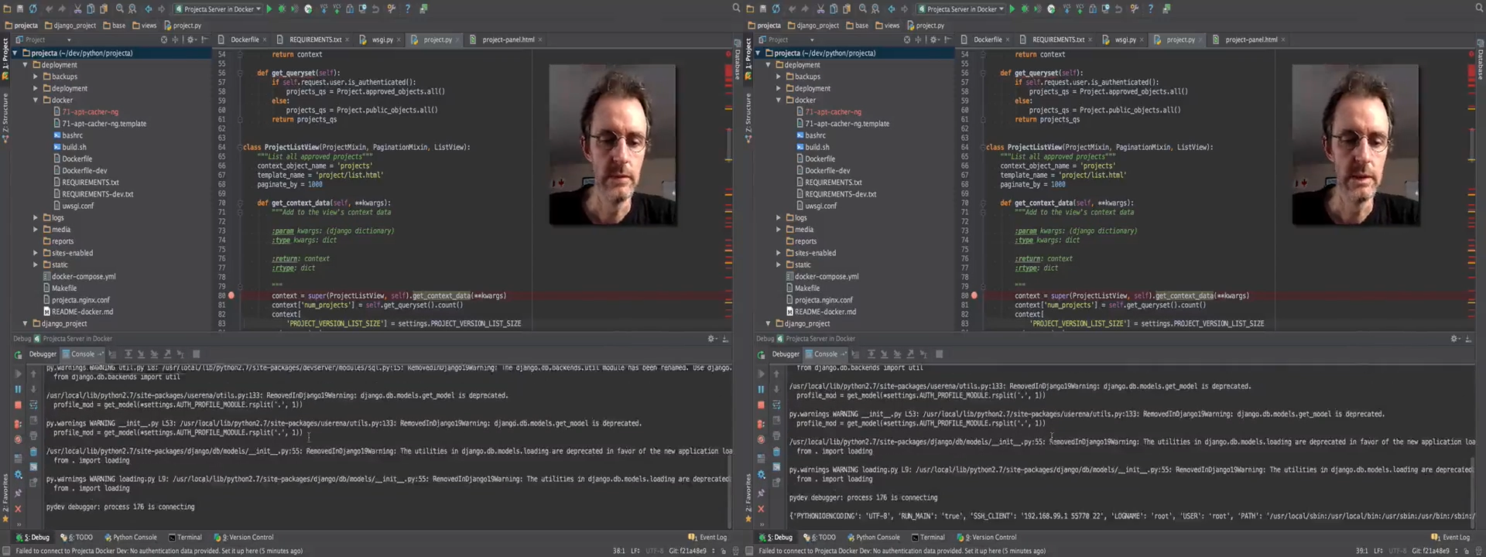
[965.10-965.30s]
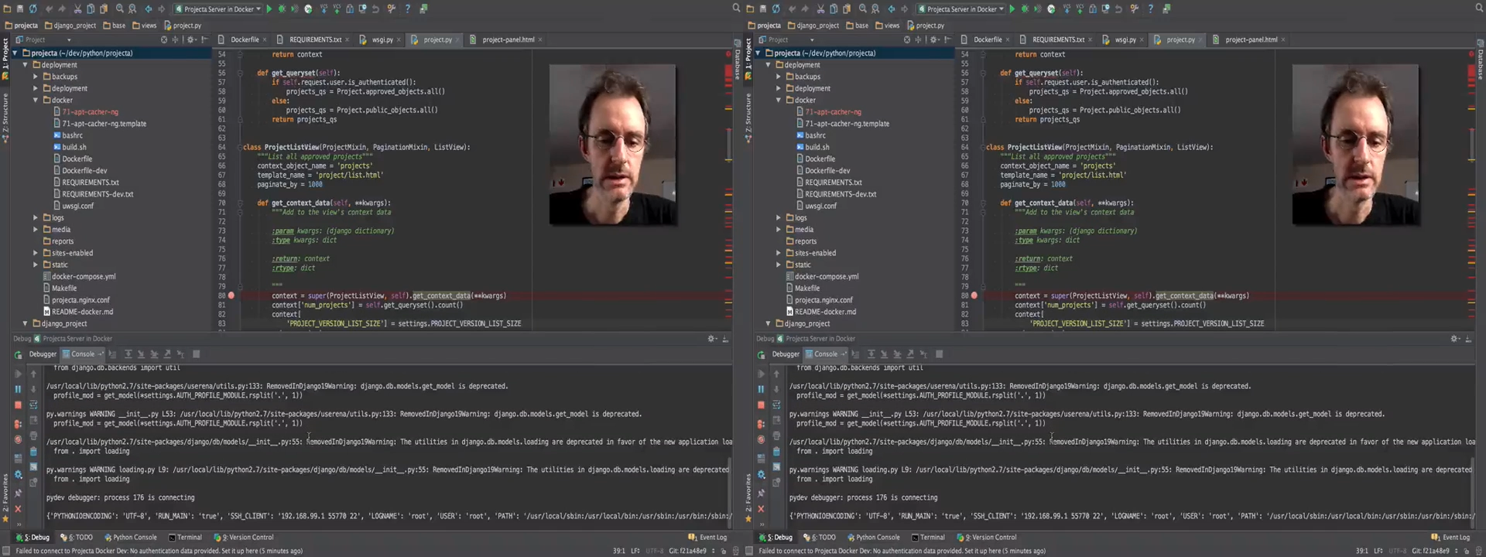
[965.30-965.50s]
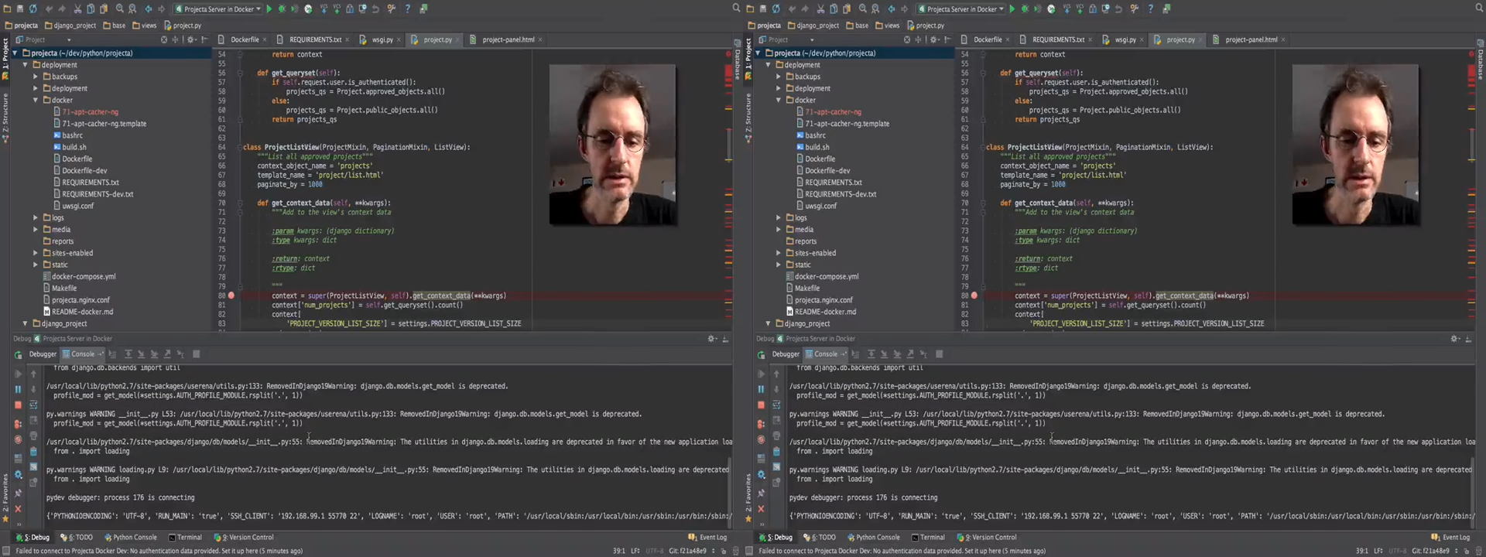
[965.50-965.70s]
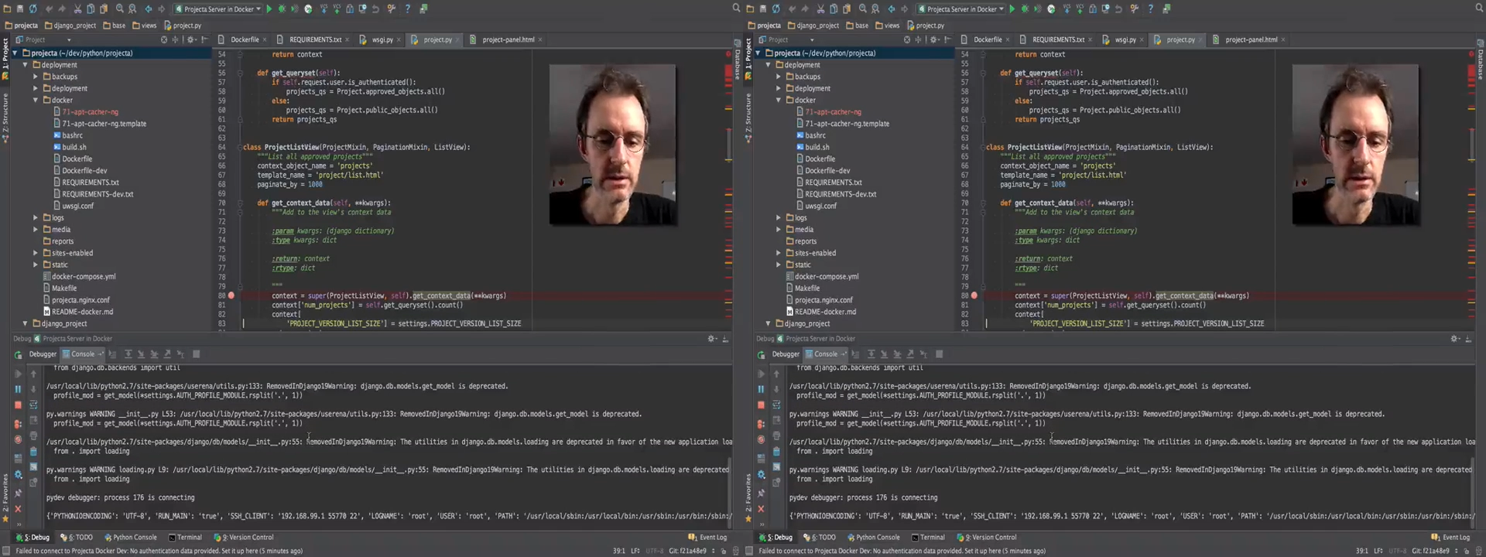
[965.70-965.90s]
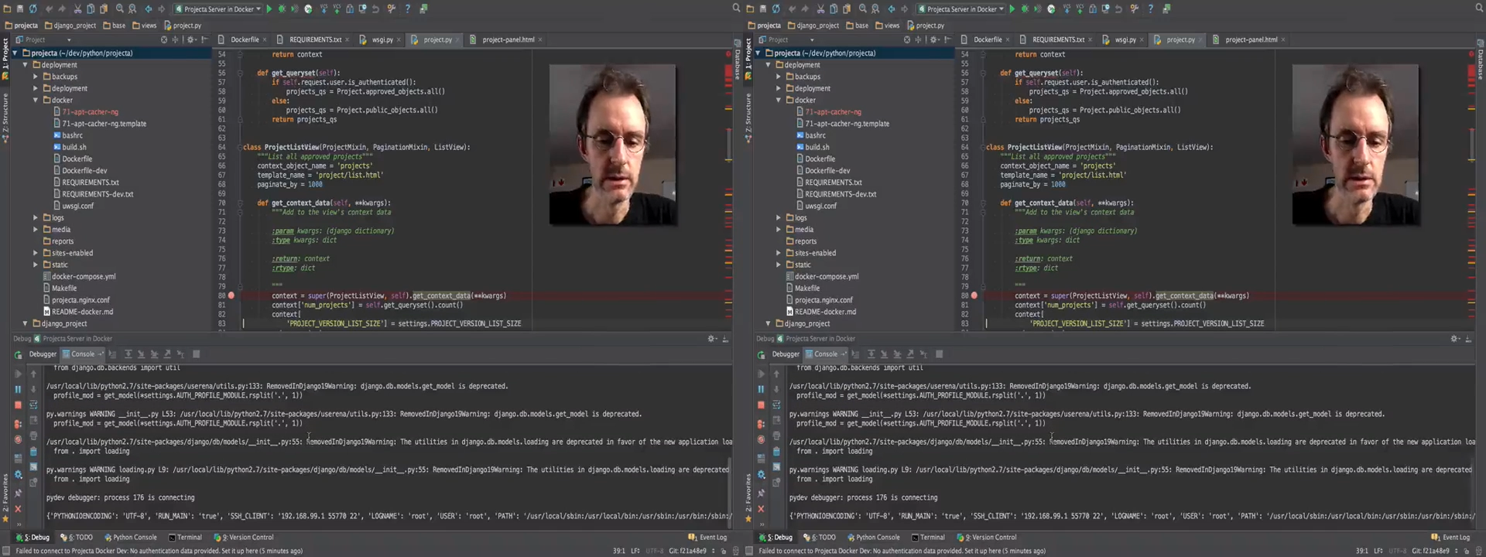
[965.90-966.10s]
It takes a bit
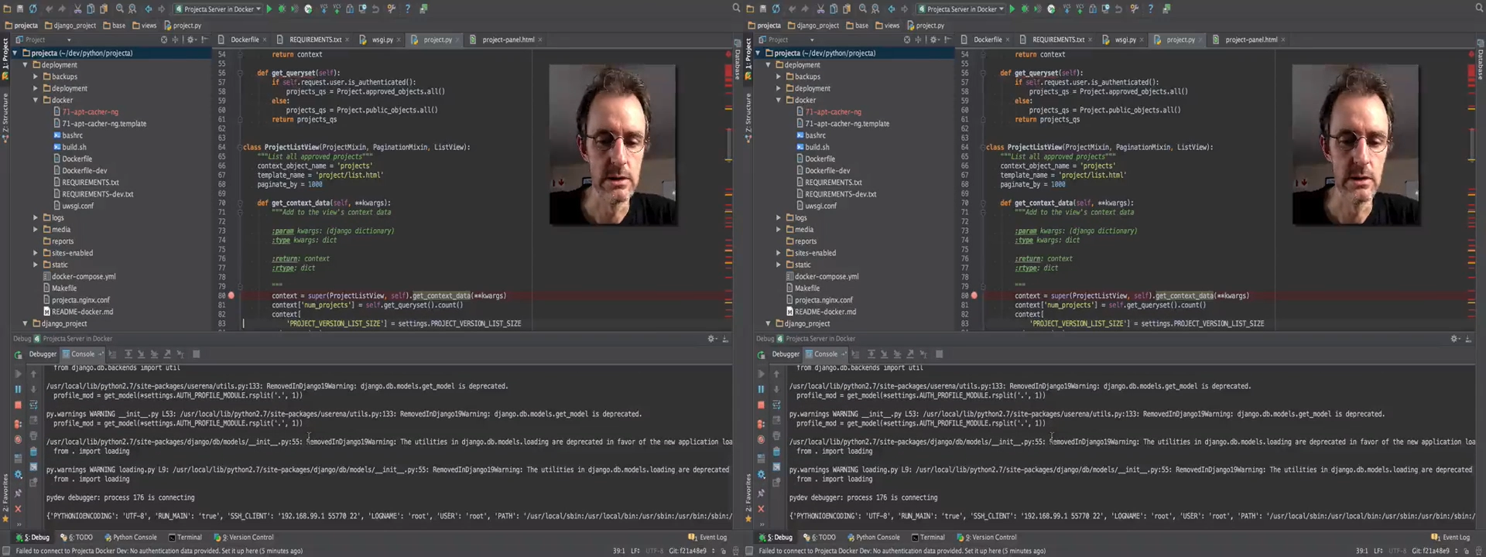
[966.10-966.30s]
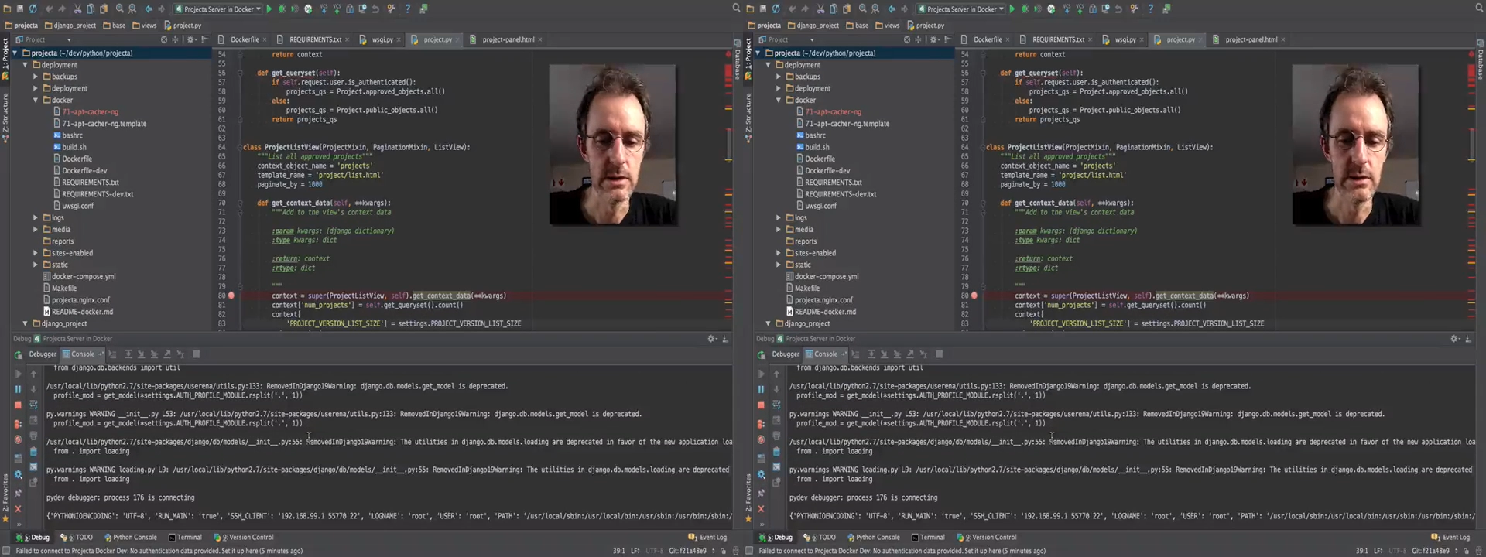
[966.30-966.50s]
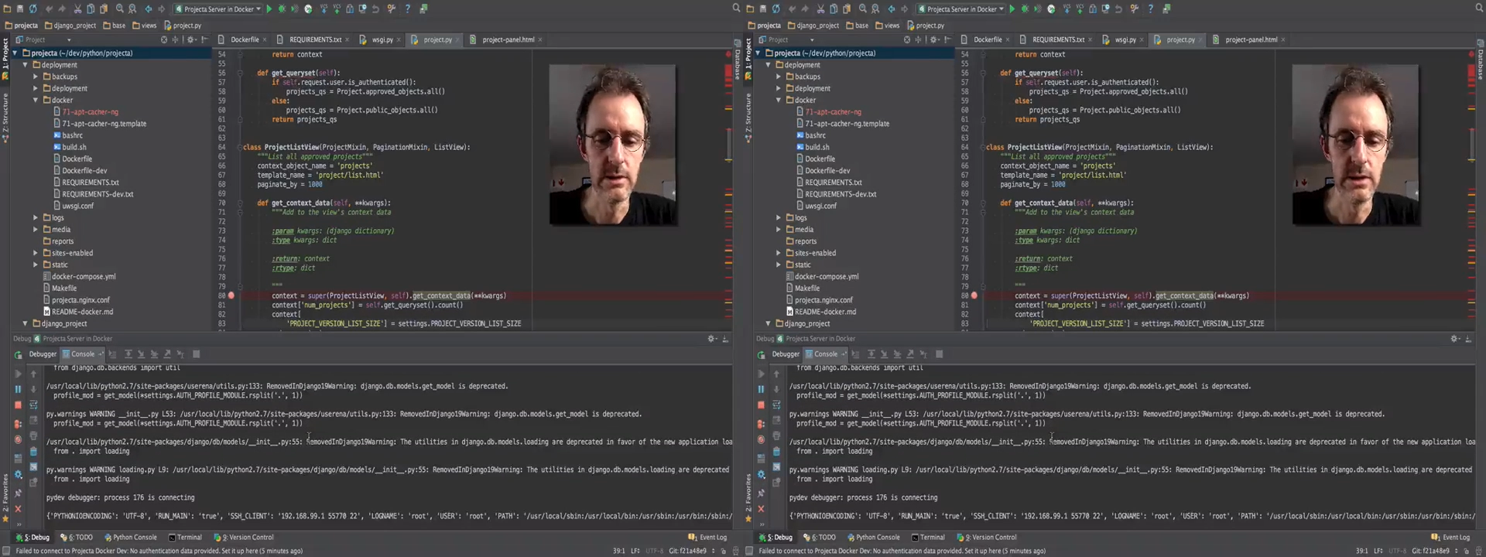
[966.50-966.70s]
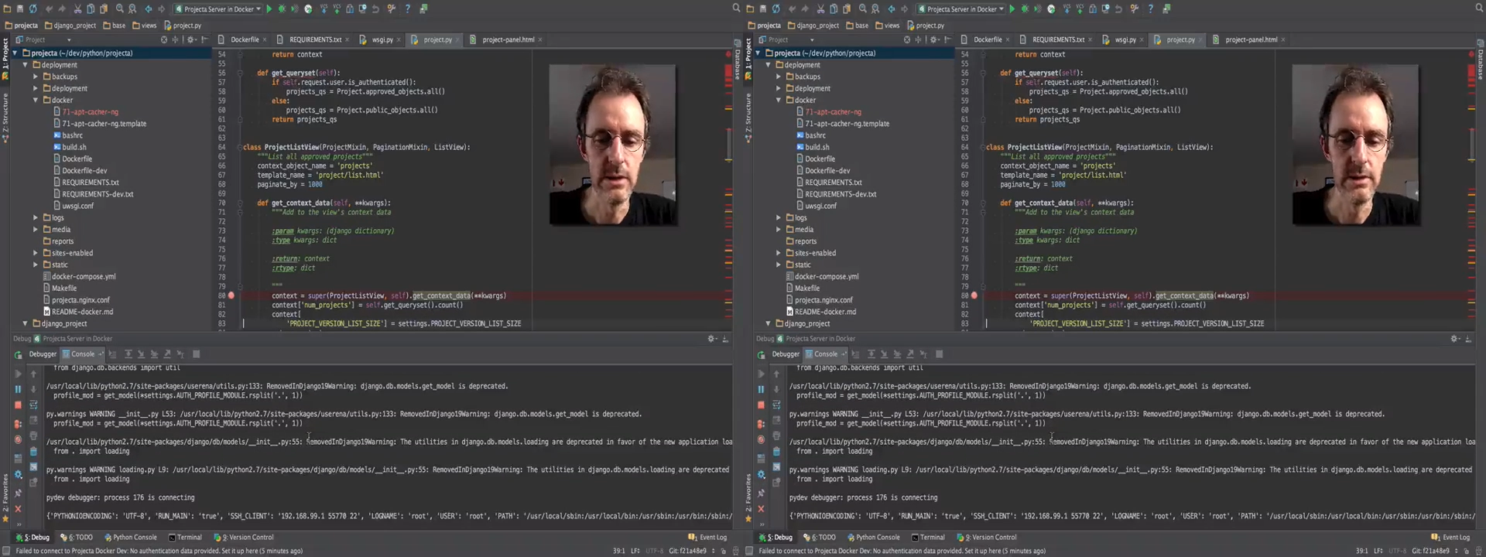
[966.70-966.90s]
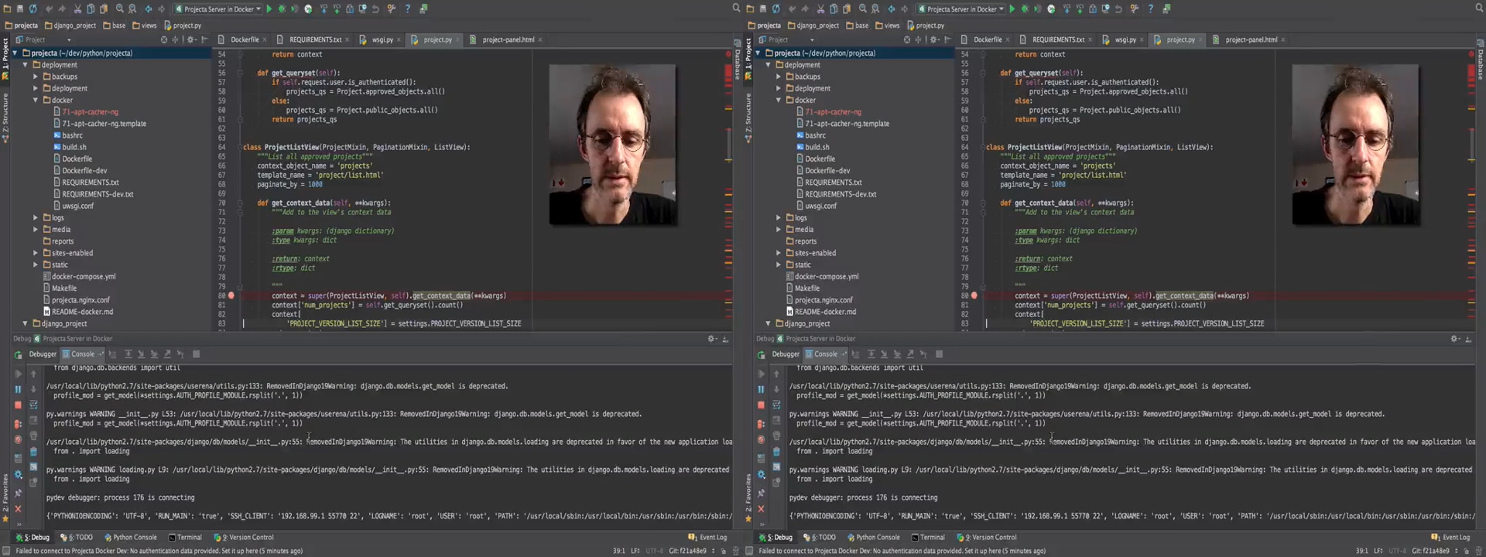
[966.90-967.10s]
longer to start up in
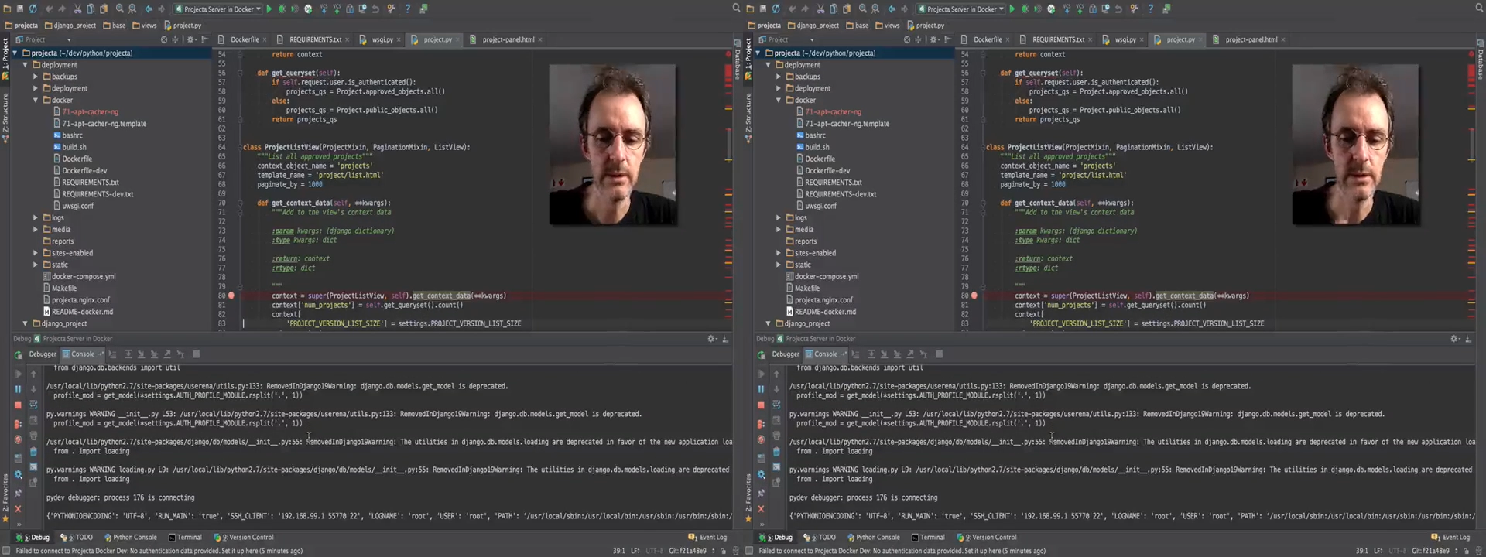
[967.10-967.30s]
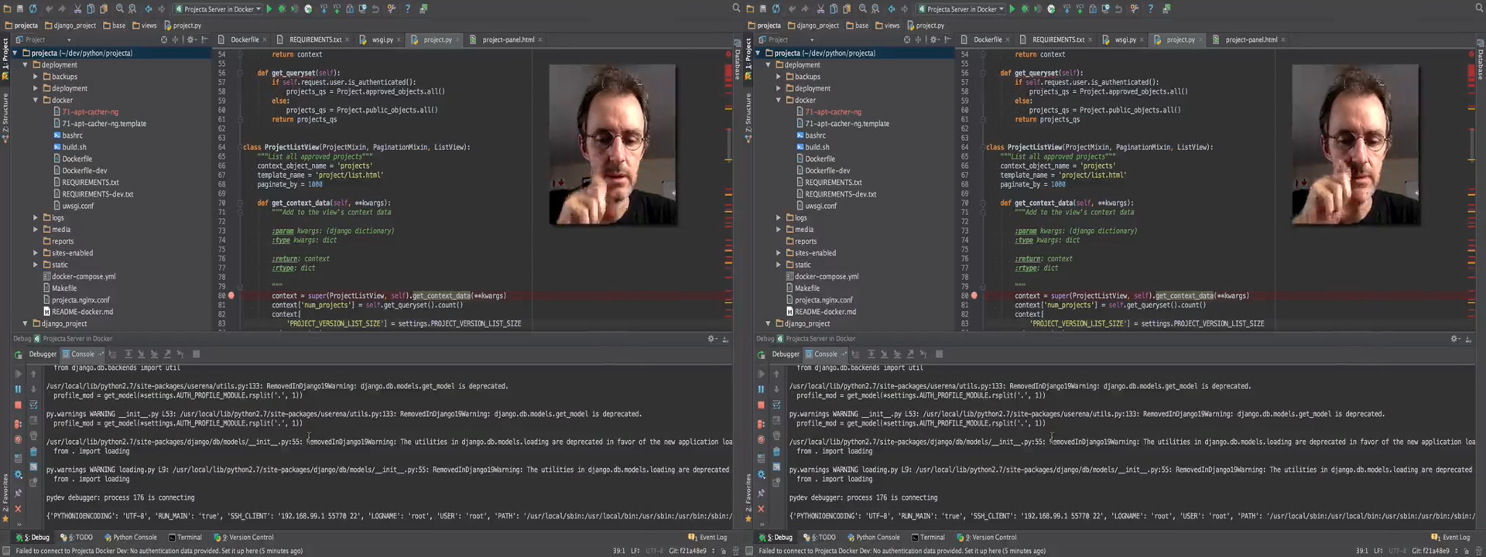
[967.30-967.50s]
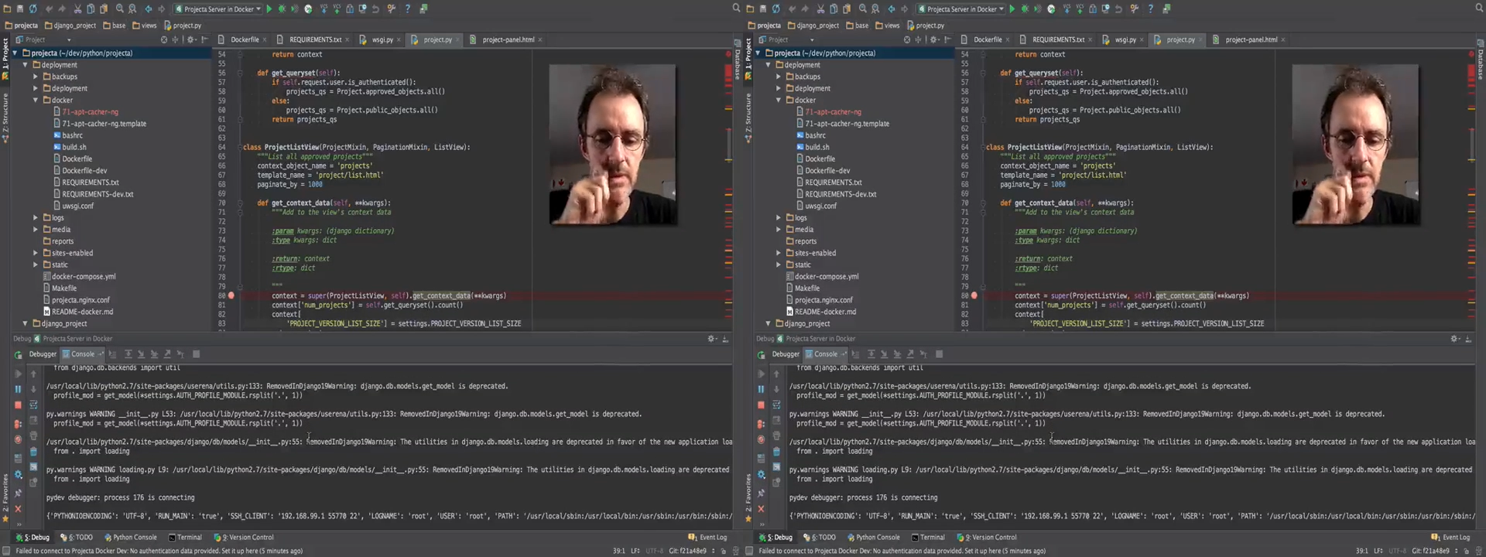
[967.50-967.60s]
debug mode.